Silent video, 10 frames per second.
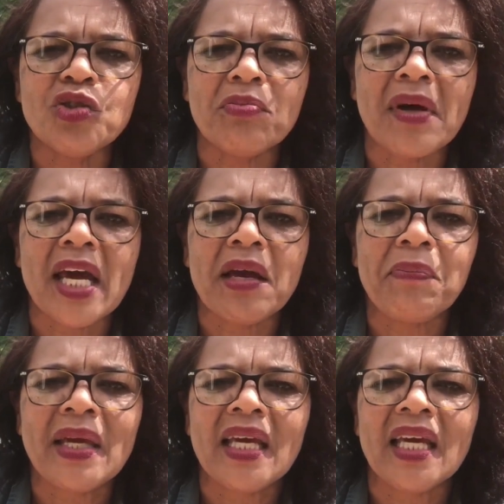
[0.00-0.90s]
You may
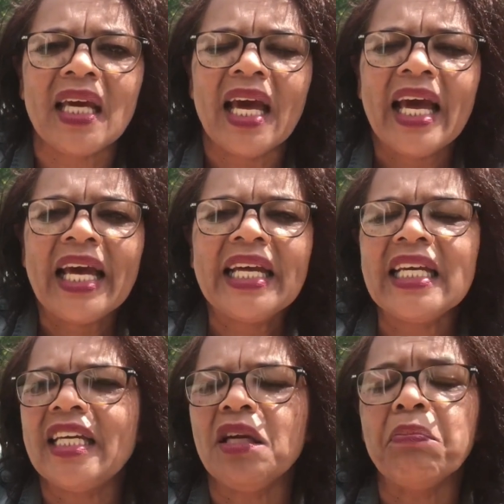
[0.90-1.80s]
be
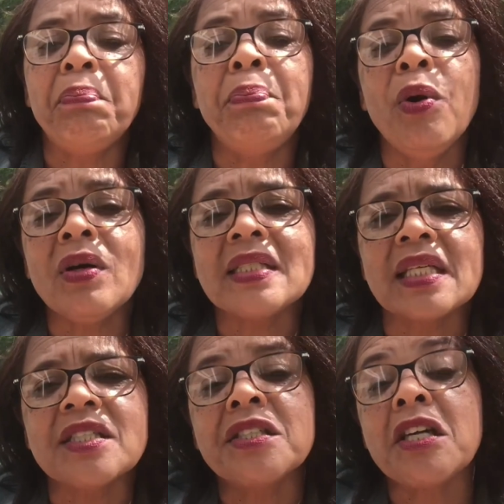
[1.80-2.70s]
reading books
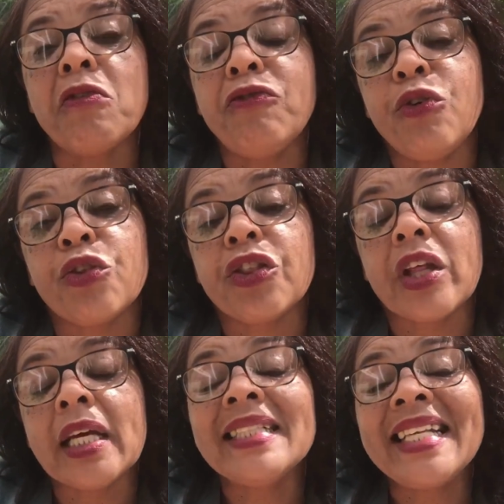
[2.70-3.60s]
and so forth
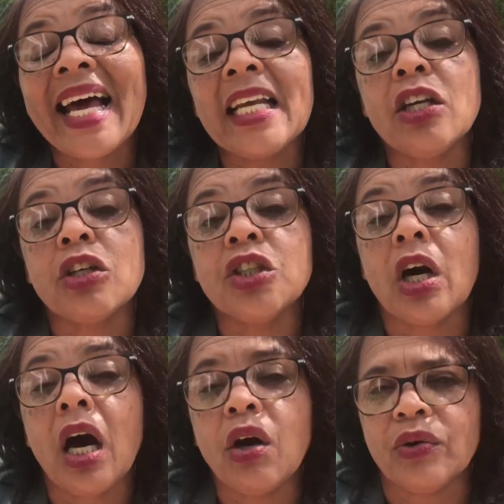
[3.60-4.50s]
entirely on
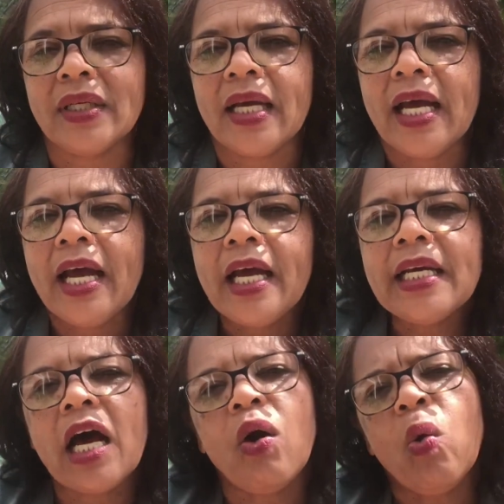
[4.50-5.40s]
your own.
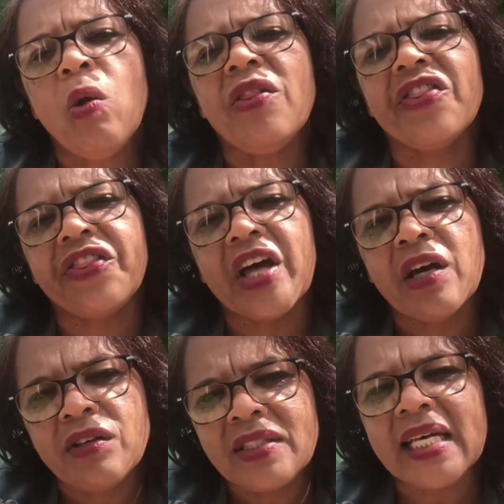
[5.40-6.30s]
Now, all
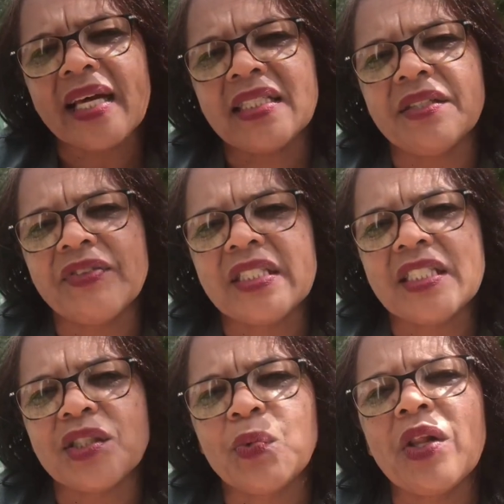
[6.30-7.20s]
those
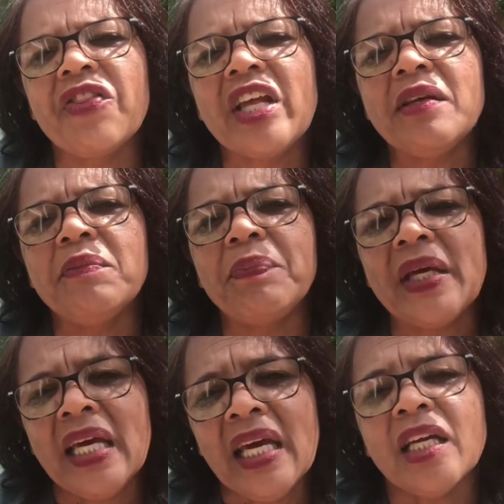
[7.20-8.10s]
activities will then
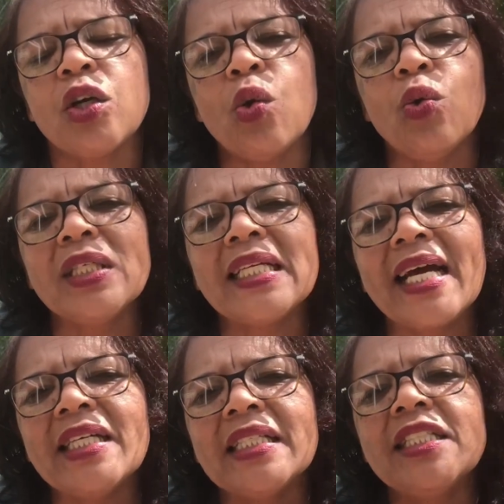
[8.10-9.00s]
be recorded
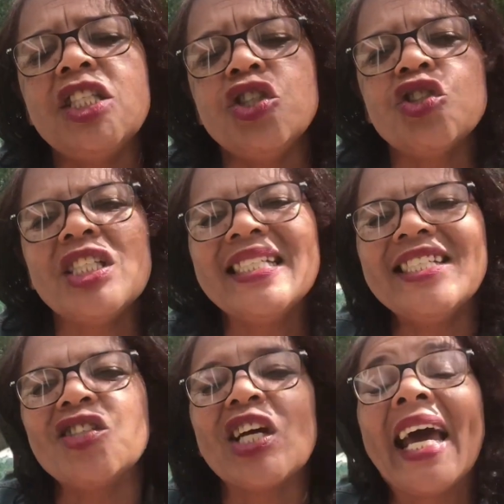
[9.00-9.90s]
under
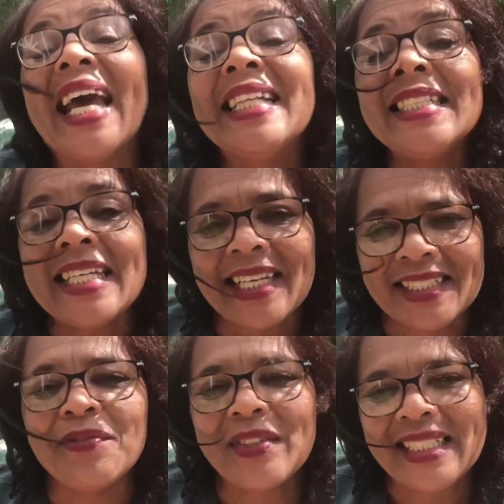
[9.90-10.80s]
teacher-initiated
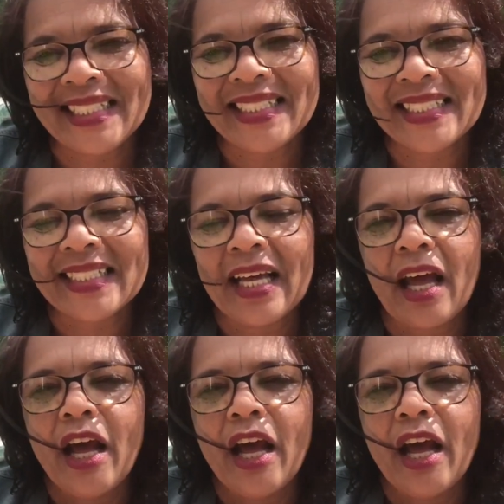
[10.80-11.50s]
activities.